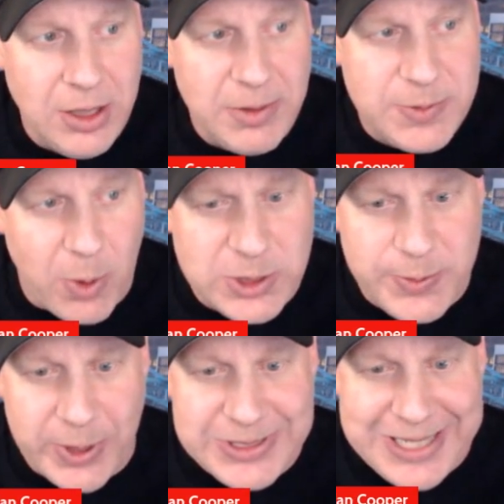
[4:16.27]
sports
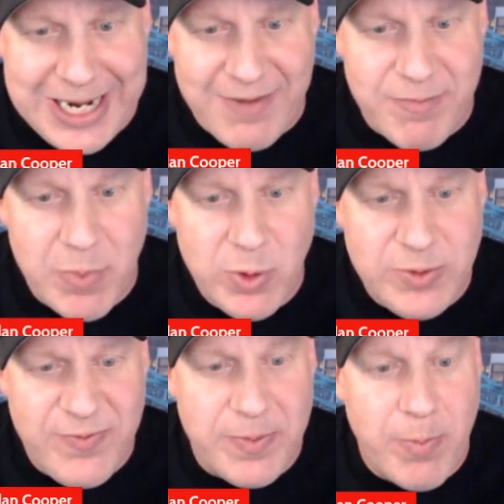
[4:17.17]
books that have
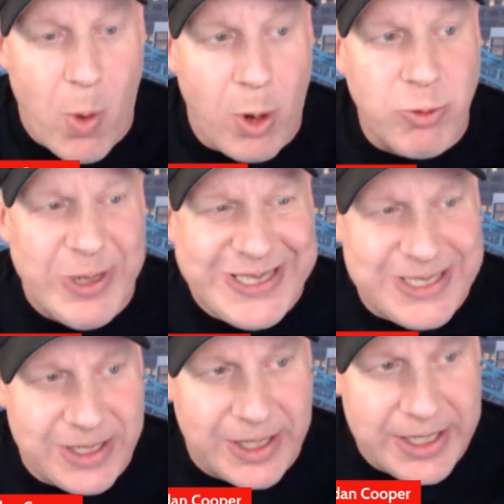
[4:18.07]
moved more
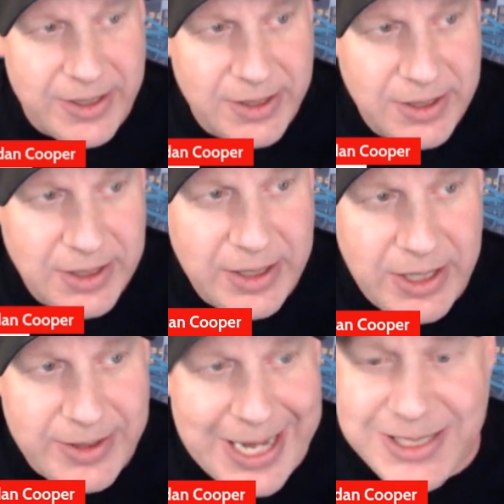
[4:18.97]
recently.
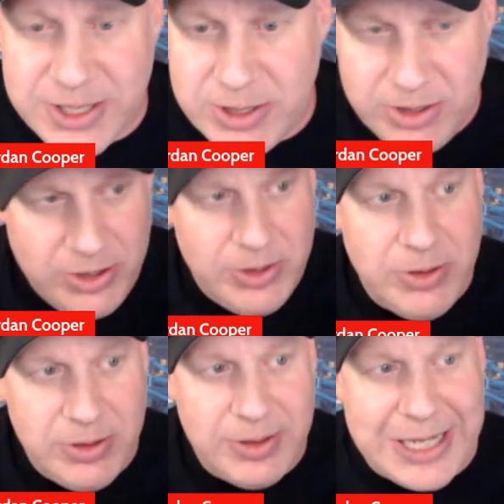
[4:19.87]
And that's
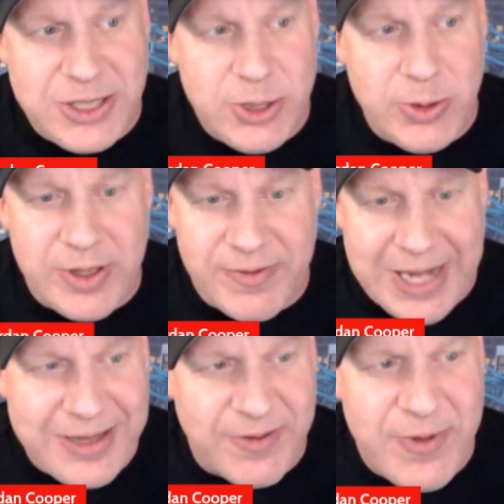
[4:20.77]
due to
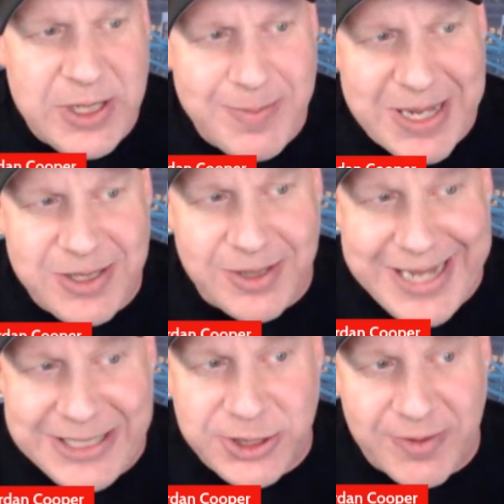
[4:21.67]
the fundamental
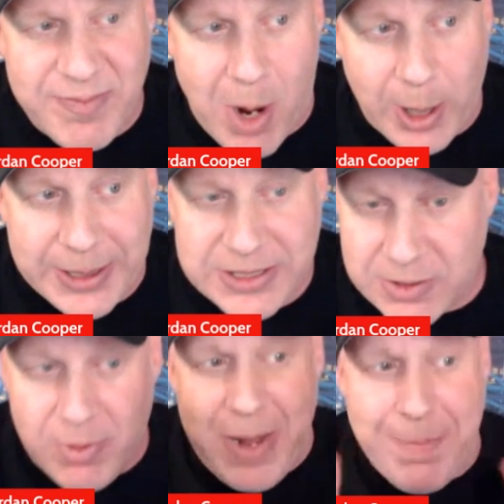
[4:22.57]
nature of markets.
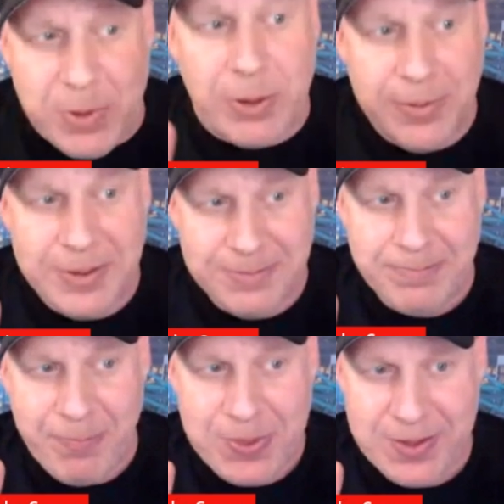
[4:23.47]
And remember,
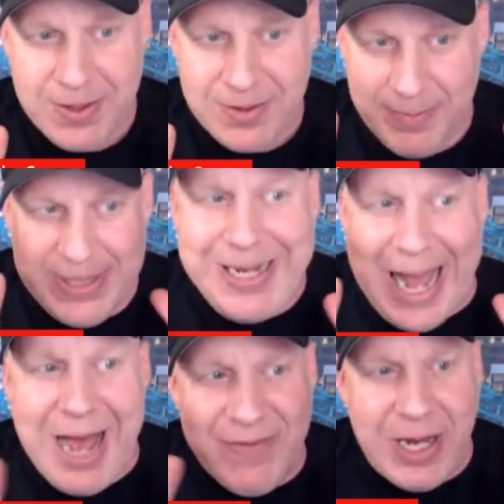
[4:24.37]
big
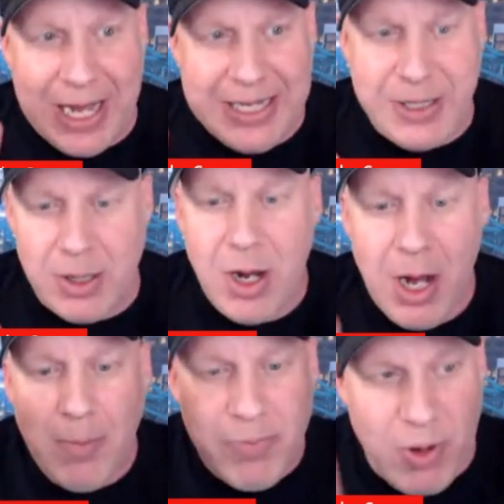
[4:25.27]
caveat here,
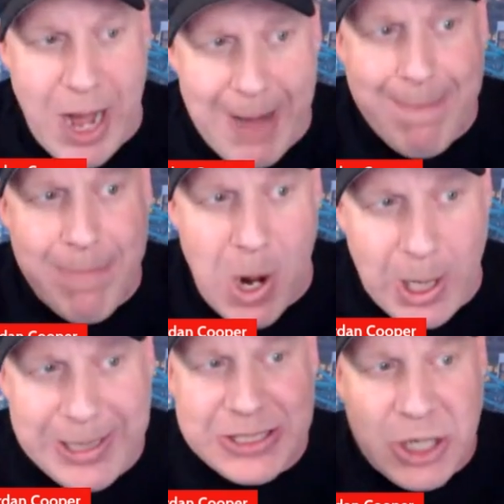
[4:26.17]
prop
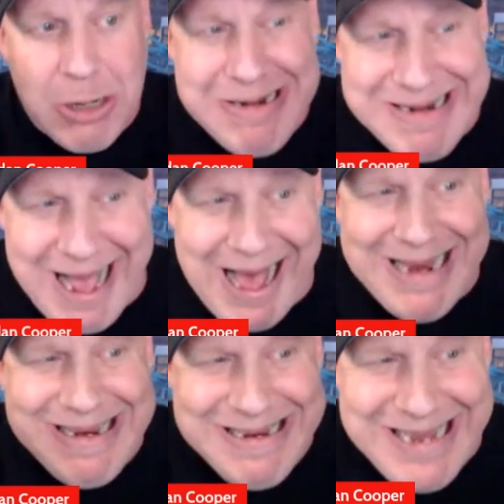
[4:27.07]
markets are not
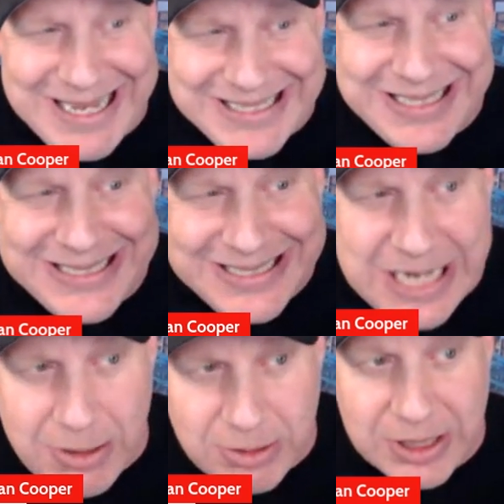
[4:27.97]

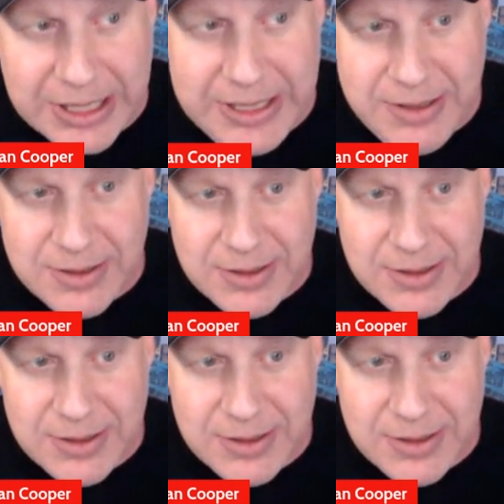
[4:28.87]
necessarily,